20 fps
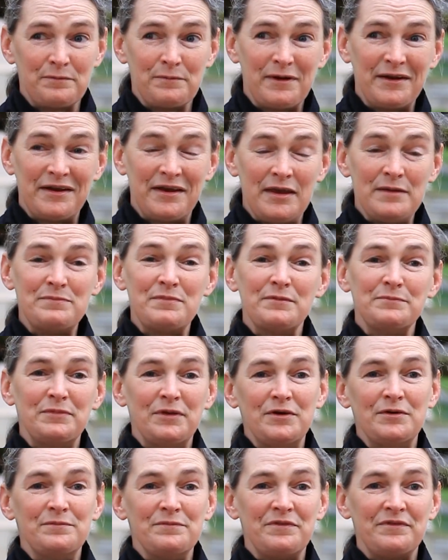want to keep the
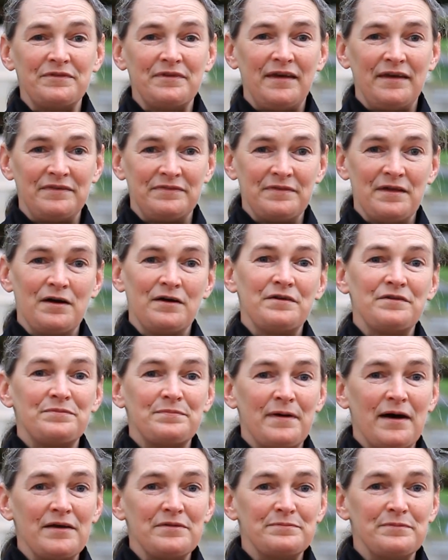blooms as long as
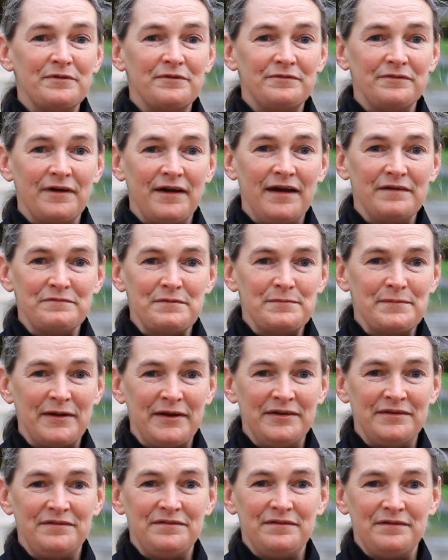possible for
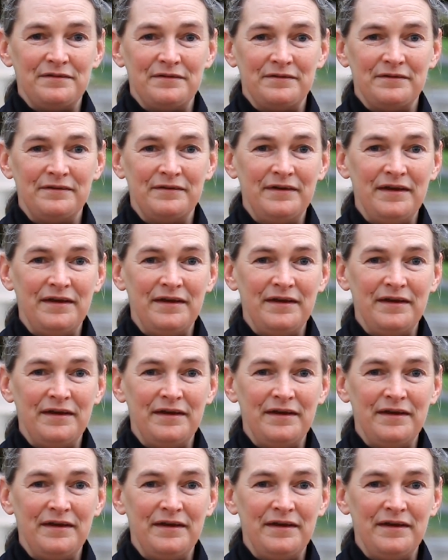everybody to